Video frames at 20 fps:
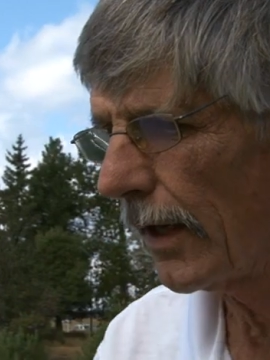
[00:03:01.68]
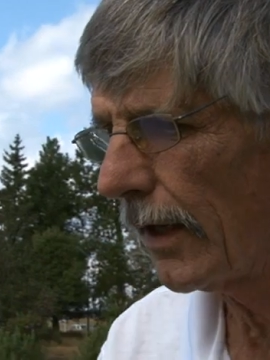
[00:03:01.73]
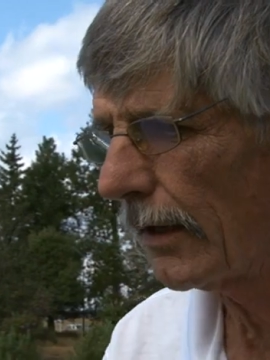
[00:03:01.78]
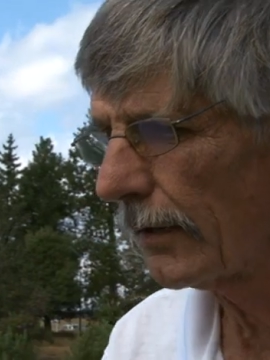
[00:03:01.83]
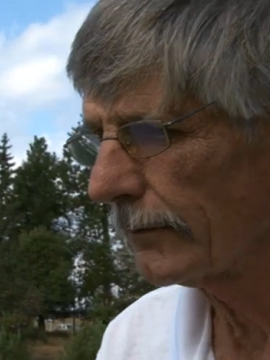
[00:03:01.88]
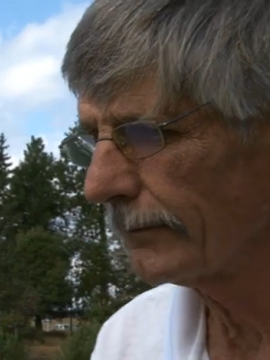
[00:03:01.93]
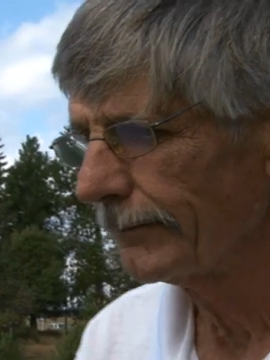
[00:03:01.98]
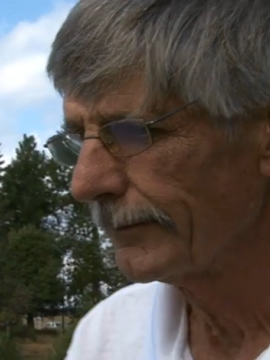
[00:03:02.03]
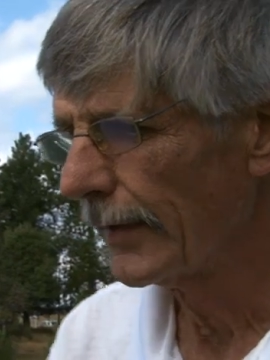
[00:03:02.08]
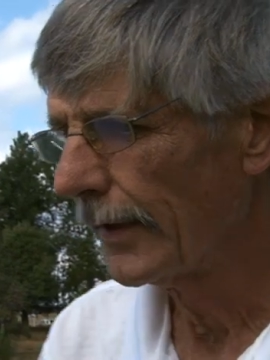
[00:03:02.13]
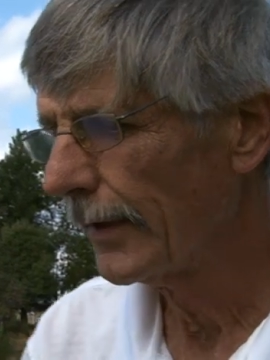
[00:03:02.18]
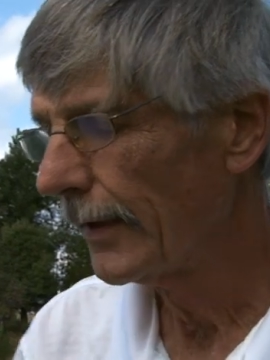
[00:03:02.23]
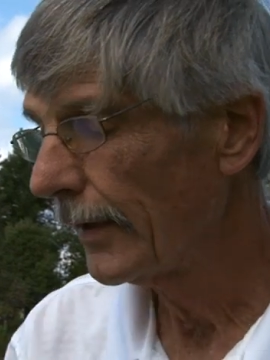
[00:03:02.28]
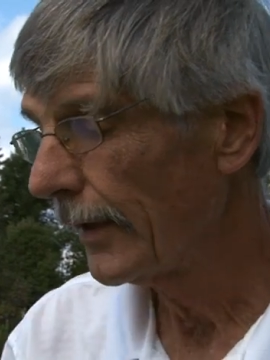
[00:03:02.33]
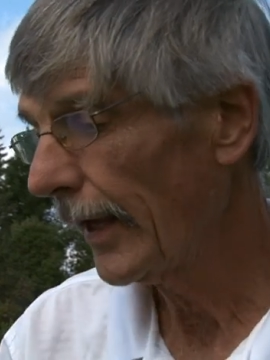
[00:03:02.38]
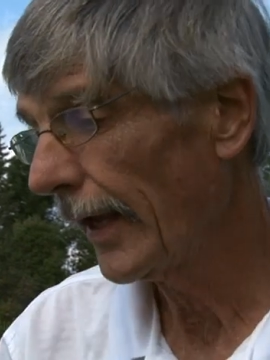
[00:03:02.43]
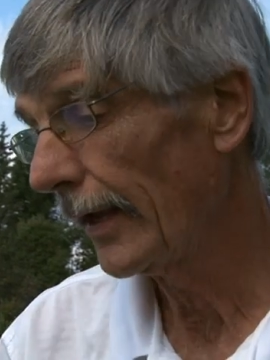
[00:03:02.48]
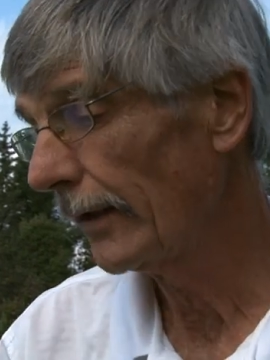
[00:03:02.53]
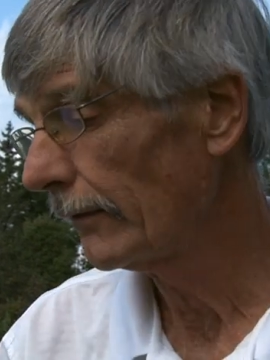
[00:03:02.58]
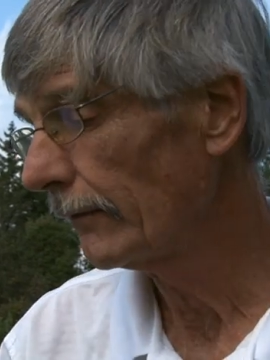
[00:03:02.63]
uh,
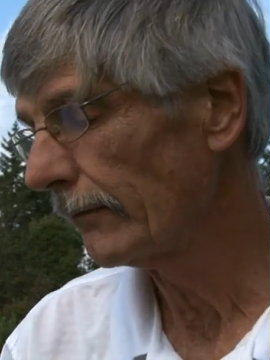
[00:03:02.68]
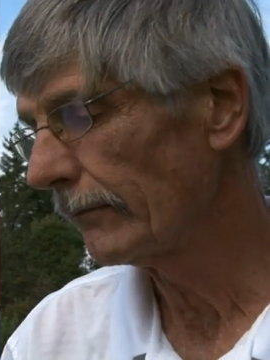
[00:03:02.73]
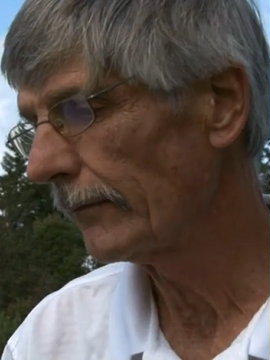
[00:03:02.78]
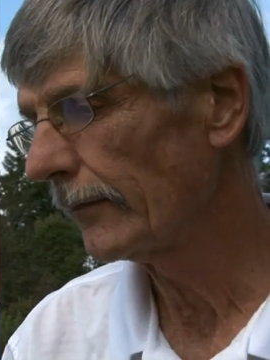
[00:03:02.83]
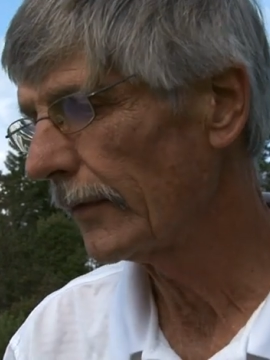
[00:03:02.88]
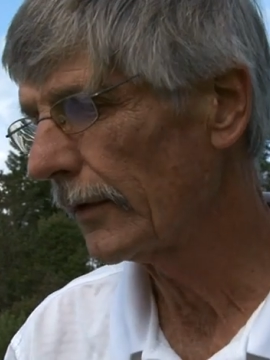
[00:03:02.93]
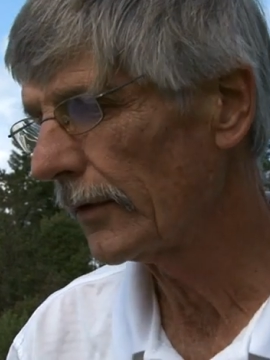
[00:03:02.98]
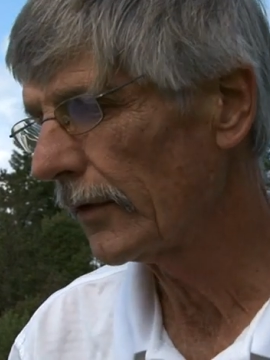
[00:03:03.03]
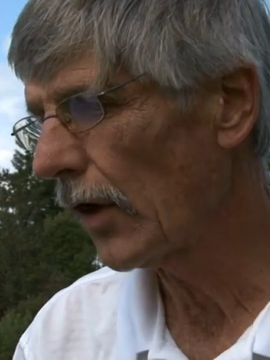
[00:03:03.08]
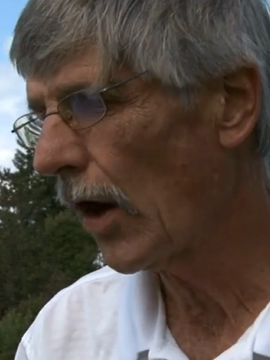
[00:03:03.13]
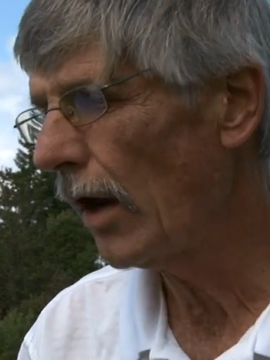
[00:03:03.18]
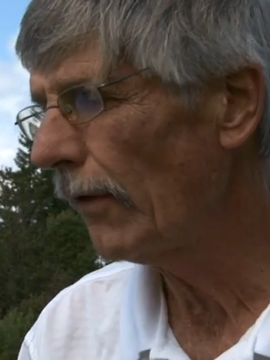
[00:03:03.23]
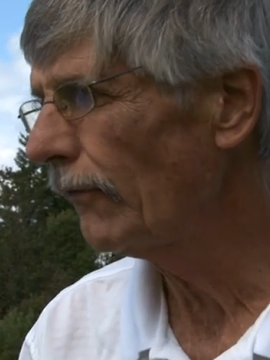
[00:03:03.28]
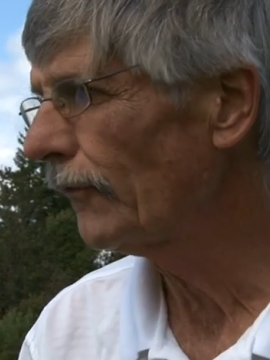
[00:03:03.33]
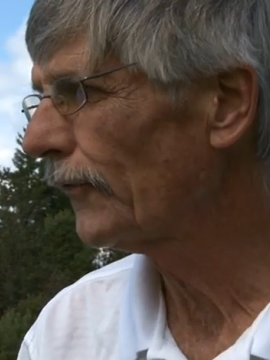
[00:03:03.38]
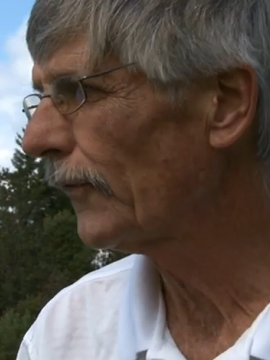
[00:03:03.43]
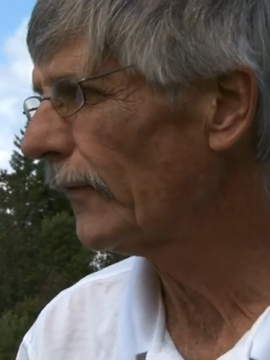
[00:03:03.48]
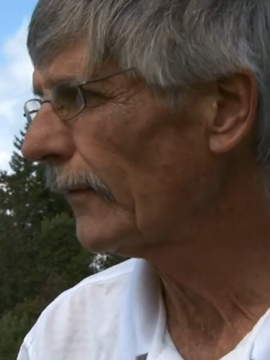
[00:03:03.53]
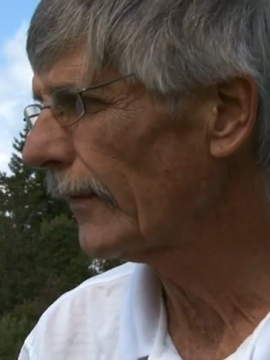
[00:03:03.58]
in golf,